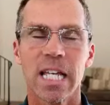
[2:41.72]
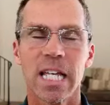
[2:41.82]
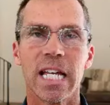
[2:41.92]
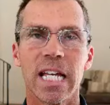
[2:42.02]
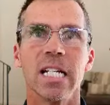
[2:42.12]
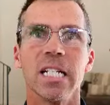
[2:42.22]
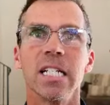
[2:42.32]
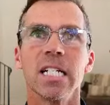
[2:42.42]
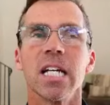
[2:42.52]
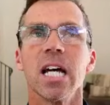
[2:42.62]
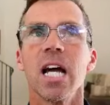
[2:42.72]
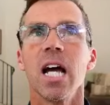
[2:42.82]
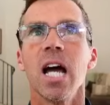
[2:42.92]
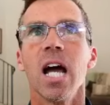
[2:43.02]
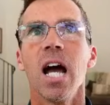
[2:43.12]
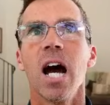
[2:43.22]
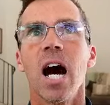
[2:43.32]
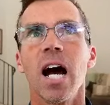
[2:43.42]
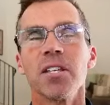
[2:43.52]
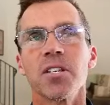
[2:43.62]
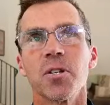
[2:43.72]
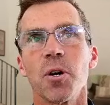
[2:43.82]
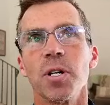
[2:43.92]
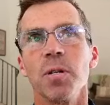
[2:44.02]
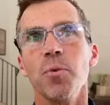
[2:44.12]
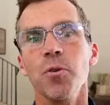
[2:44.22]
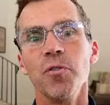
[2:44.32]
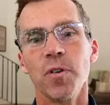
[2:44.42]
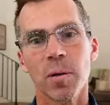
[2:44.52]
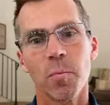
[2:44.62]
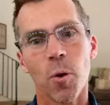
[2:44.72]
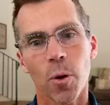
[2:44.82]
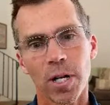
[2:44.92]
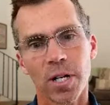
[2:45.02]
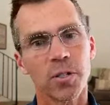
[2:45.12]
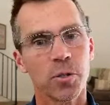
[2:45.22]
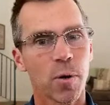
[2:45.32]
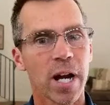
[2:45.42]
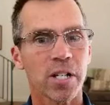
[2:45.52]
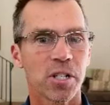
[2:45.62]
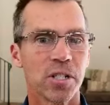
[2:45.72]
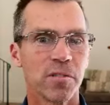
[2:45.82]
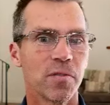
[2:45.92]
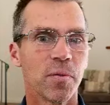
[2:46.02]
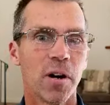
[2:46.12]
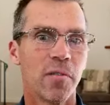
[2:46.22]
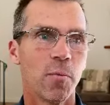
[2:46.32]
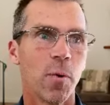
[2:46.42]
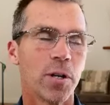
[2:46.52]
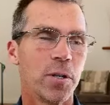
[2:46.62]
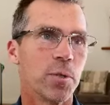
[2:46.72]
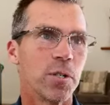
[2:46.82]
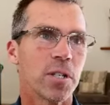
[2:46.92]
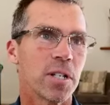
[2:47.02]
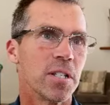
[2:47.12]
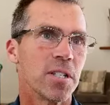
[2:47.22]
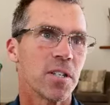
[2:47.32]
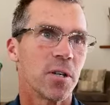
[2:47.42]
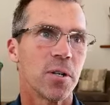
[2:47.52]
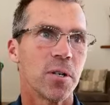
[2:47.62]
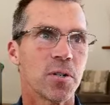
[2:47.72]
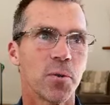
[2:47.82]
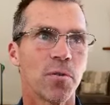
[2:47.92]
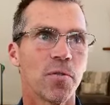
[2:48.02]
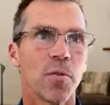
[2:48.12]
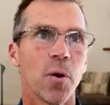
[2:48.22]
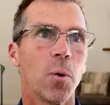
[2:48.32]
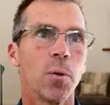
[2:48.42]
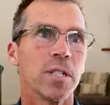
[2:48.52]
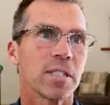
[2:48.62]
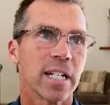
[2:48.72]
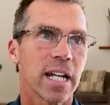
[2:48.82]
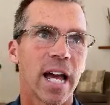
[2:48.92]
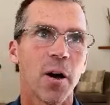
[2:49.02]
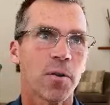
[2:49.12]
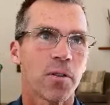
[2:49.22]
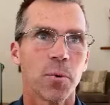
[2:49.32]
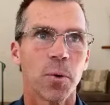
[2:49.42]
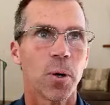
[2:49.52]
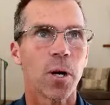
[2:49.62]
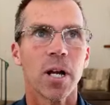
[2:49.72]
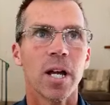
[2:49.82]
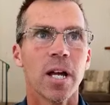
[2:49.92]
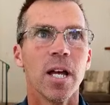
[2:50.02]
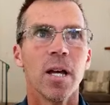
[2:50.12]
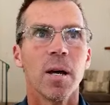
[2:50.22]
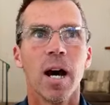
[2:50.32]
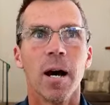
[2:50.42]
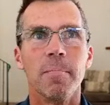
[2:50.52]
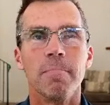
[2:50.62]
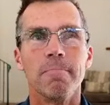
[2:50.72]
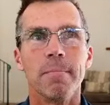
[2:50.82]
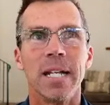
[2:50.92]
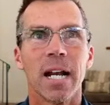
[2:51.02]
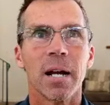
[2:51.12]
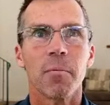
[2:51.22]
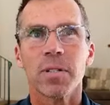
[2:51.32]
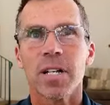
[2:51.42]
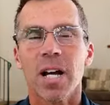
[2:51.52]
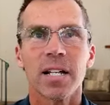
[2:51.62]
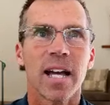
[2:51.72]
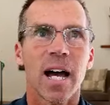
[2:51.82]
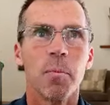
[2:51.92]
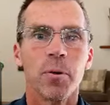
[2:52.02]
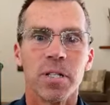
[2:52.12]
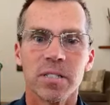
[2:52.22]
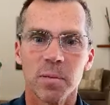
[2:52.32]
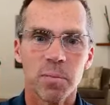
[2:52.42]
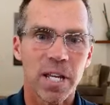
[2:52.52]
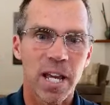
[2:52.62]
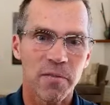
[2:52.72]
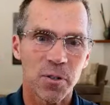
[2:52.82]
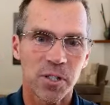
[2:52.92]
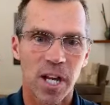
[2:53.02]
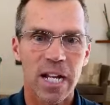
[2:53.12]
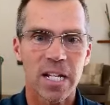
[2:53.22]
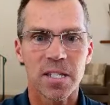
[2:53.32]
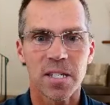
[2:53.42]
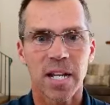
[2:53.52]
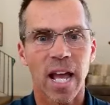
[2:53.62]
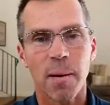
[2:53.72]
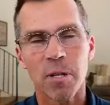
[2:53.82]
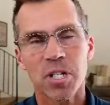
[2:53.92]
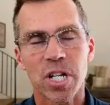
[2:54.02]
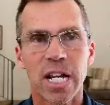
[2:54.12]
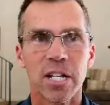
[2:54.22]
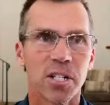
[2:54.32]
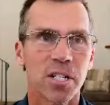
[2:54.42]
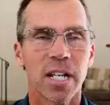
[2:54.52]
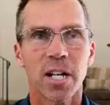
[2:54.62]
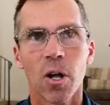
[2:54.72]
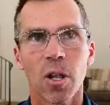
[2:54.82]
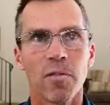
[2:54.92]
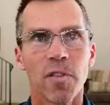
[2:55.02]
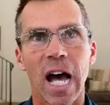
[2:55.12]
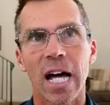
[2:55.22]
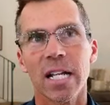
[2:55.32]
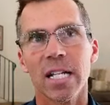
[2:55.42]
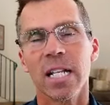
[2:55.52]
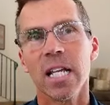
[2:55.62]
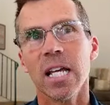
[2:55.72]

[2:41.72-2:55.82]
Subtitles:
And I started moving more in the direction of what you would consider sort of holistic health, or and then I kind of dabbled into behavior science and habit change and all of that. And